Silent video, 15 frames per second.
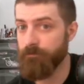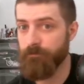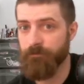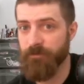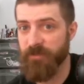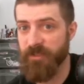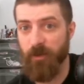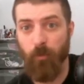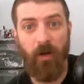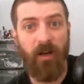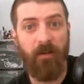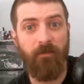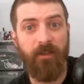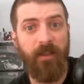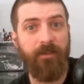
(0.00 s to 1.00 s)
did
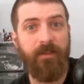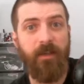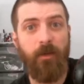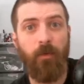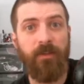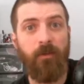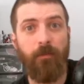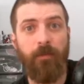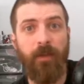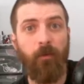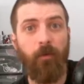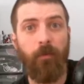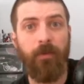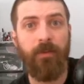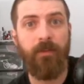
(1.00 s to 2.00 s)
whatever they did with them that
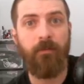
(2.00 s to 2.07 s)
ruined them.